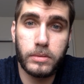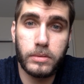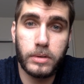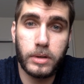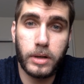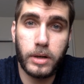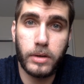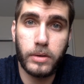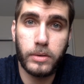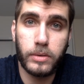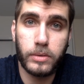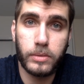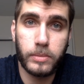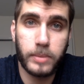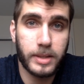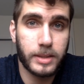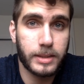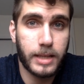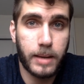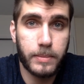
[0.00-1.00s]
you know, you're a
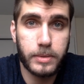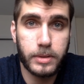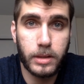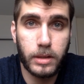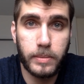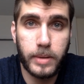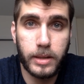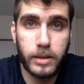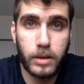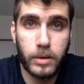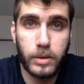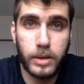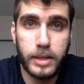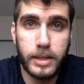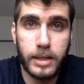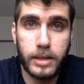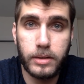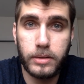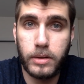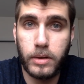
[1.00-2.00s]
bit sceptical about the whole
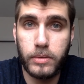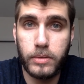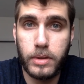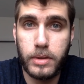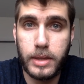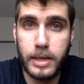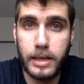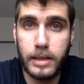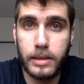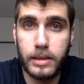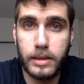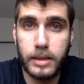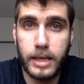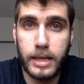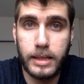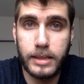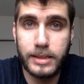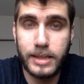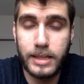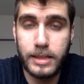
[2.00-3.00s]
idea? You don't think that they
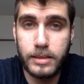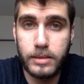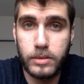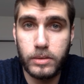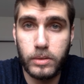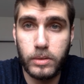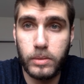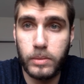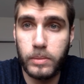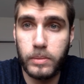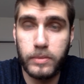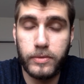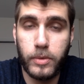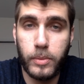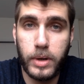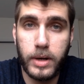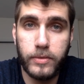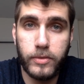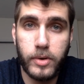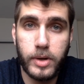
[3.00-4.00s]
exist, or for
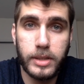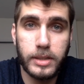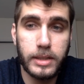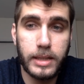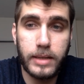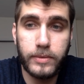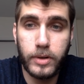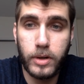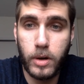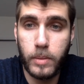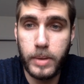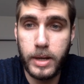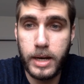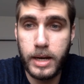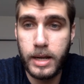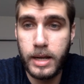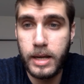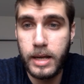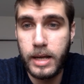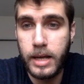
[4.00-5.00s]
whatever reason, leave a
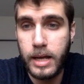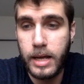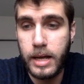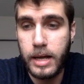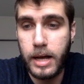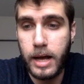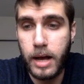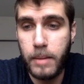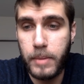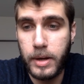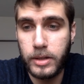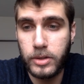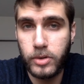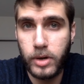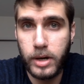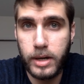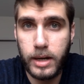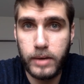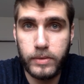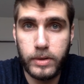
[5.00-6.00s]
comment um, and
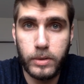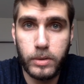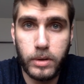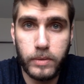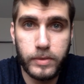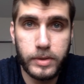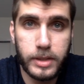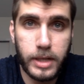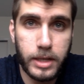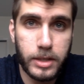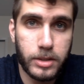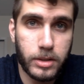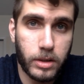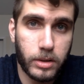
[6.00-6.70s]
try and have a little conversation.